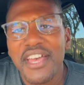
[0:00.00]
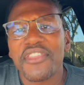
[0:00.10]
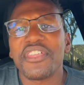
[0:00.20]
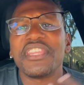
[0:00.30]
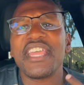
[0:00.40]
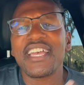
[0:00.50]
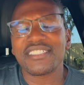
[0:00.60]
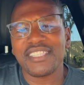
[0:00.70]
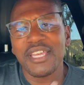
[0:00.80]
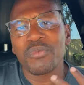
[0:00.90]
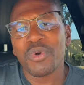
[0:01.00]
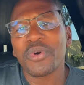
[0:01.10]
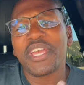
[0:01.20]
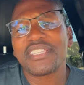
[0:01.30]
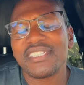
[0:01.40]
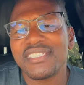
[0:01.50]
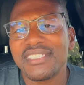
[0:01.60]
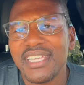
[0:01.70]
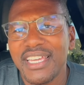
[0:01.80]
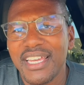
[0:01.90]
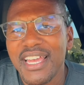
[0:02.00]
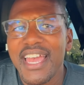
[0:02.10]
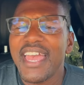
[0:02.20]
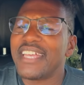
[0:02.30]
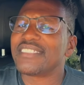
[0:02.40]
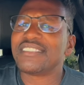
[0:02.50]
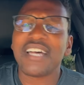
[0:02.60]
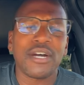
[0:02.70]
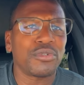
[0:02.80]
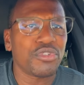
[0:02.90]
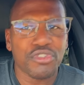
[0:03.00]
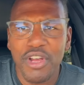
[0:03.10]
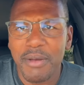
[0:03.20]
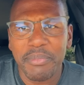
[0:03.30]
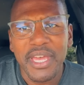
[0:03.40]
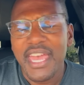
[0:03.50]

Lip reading: the next thing we'll get to see is Donald Trump